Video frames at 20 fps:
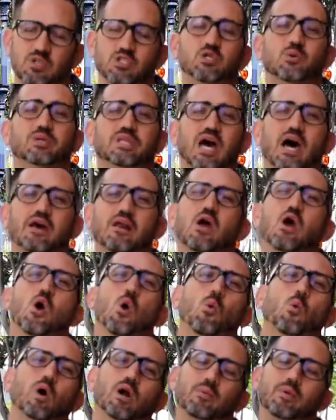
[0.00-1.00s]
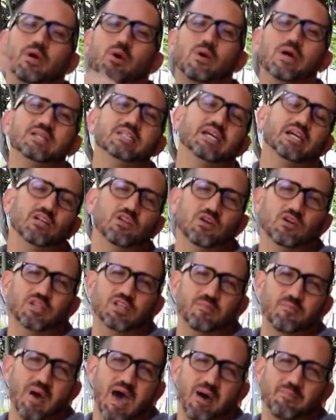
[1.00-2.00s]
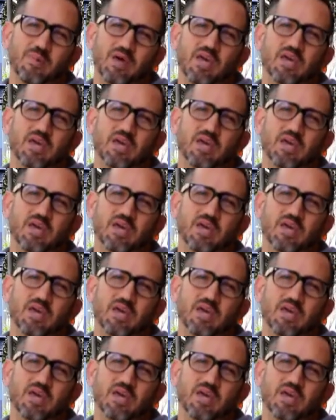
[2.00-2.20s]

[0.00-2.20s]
So with that, why don't we go ahead and take a look at the map